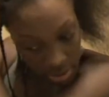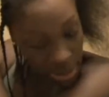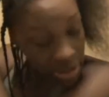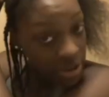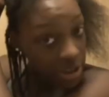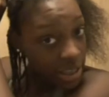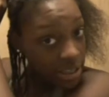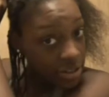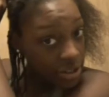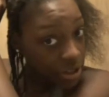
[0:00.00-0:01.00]
Make sure you
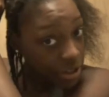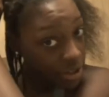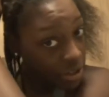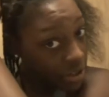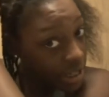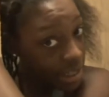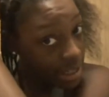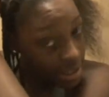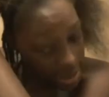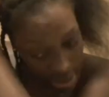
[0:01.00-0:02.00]
get your
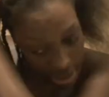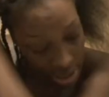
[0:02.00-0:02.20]
ends.